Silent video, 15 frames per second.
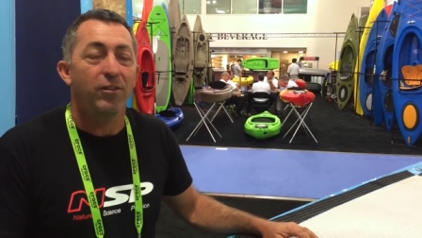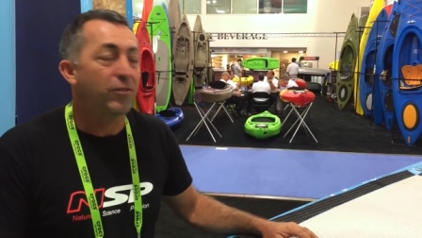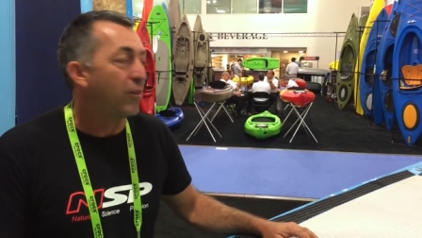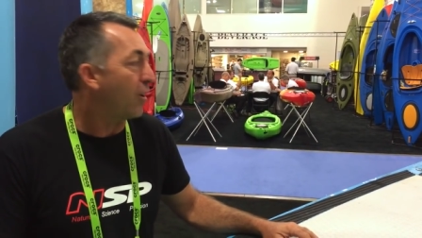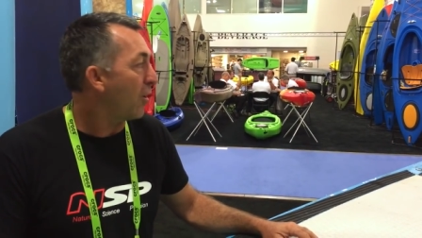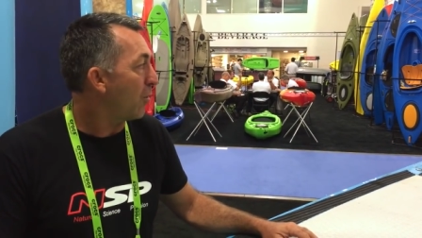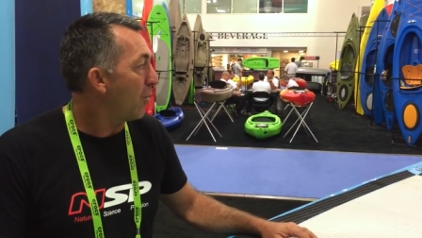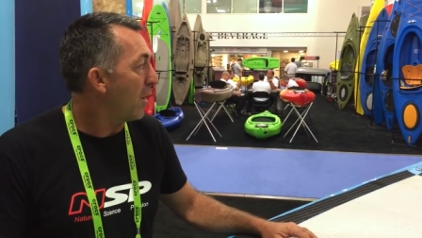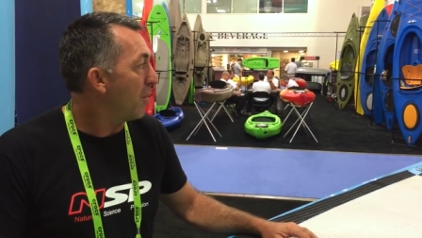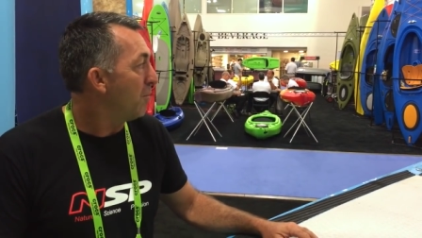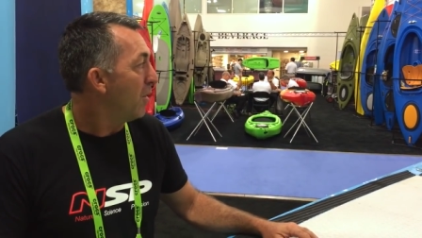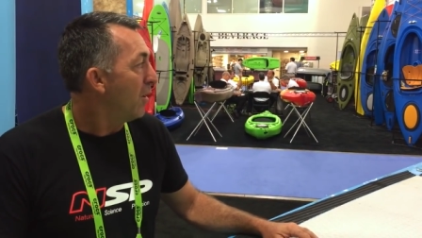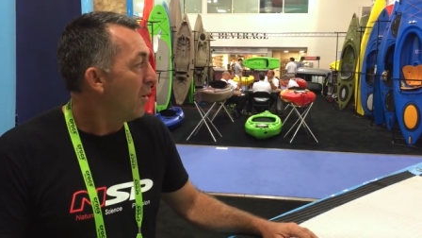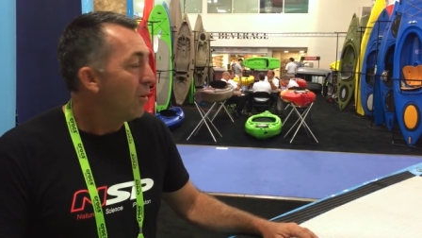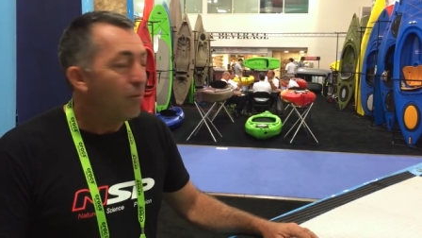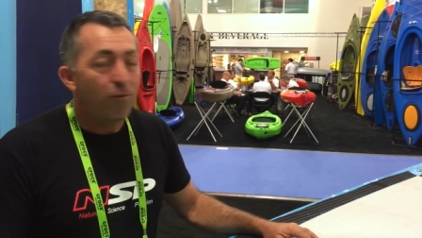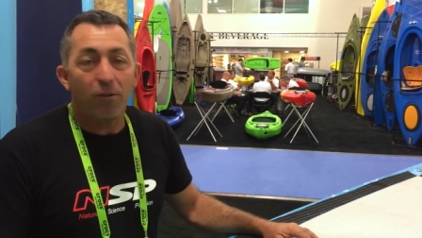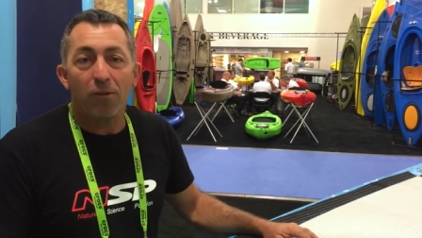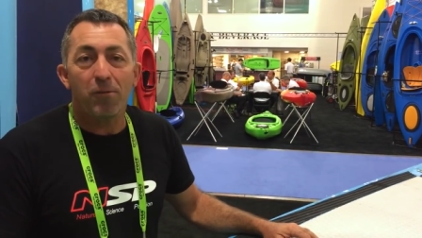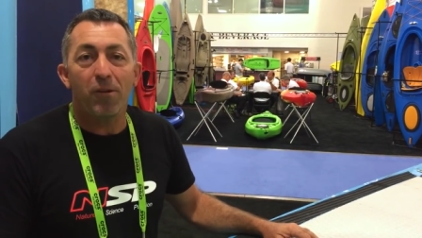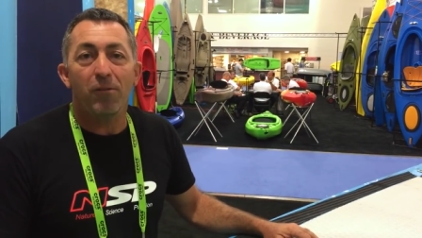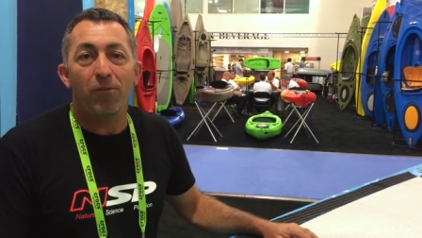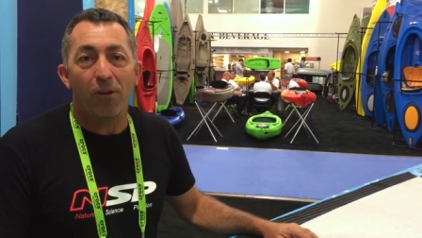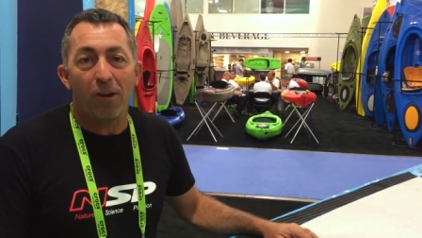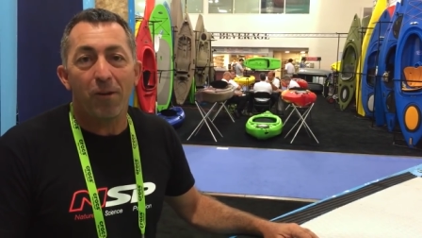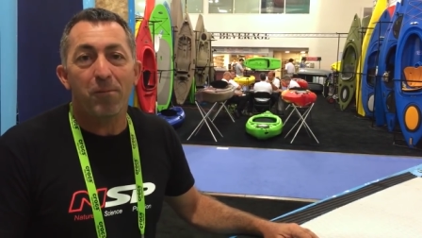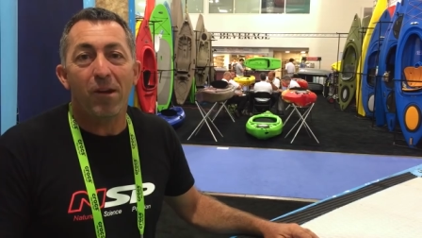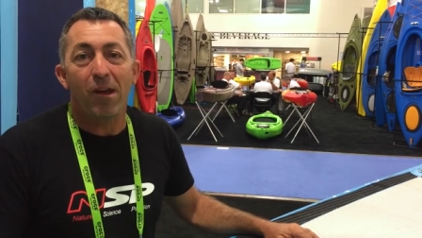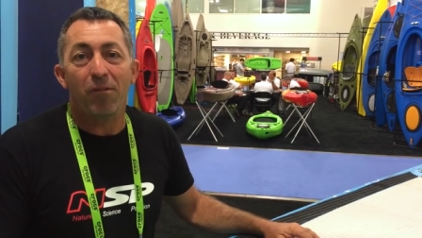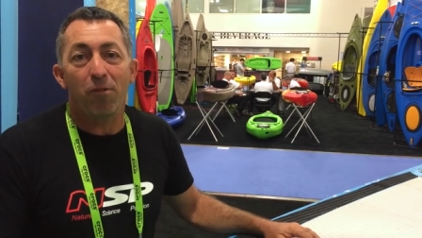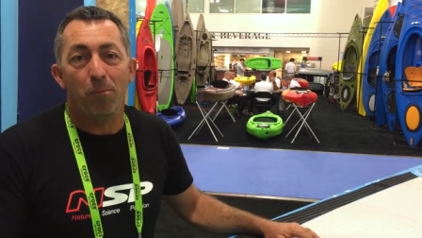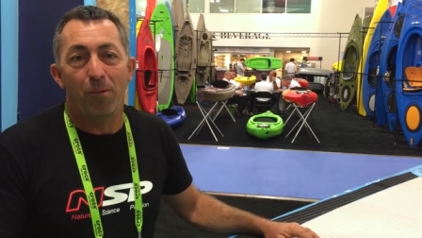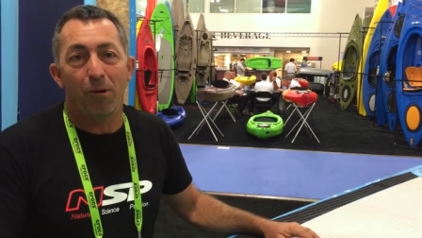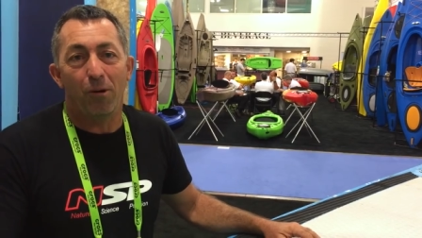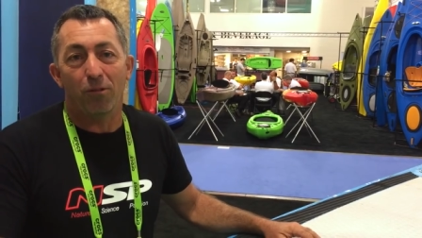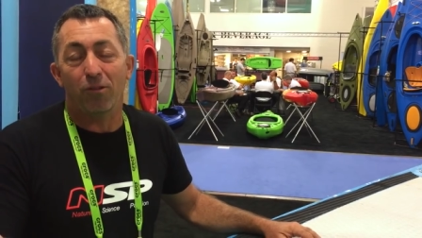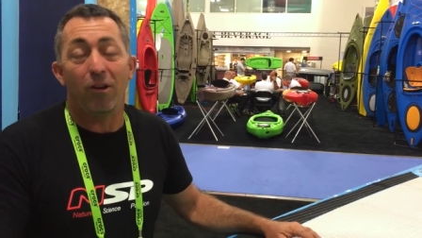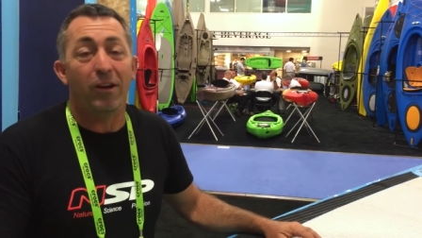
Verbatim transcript: So uh, for, him, for, him, to have the balls,